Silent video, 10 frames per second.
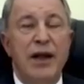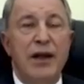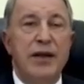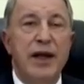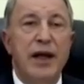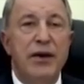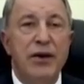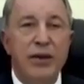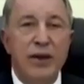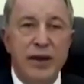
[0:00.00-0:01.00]
Yeah,
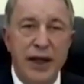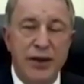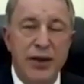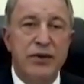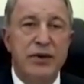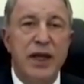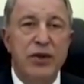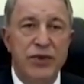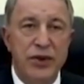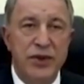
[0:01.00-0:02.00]
Robin, thank you. Thank you
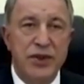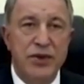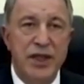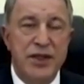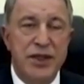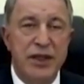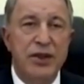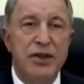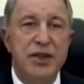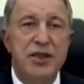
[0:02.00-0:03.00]
for this question.
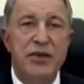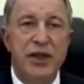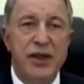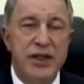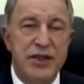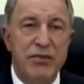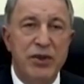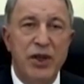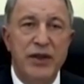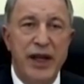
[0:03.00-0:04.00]
This is very simple
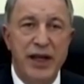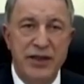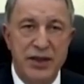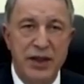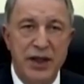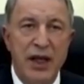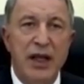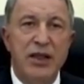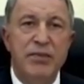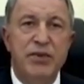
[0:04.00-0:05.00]
the answer.
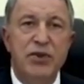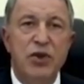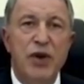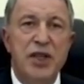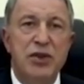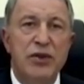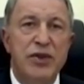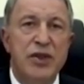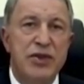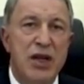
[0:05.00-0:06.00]
The preservation of
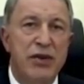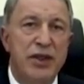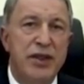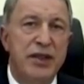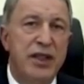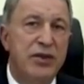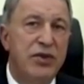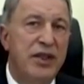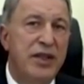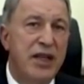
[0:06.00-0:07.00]
the sovereignty,
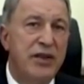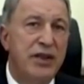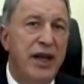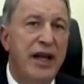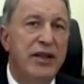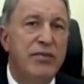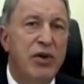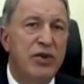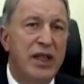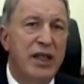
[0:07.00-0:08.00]
territorial integrity, and the
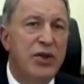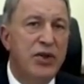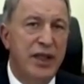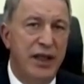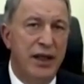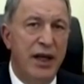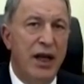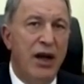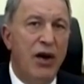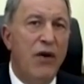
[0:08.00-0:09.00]
political unity
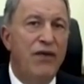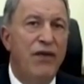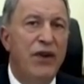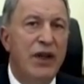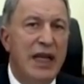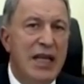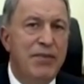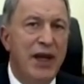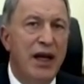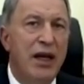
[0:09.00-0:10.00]
of
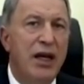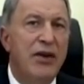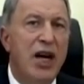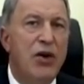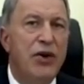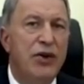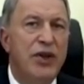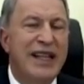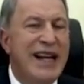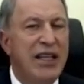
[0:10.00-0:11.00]
Libya are our
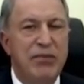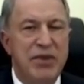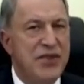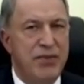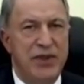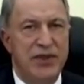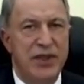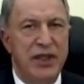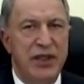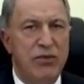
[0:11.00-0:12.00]
guiding principles,
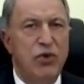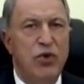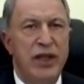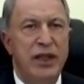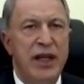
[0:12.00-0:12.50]
number one.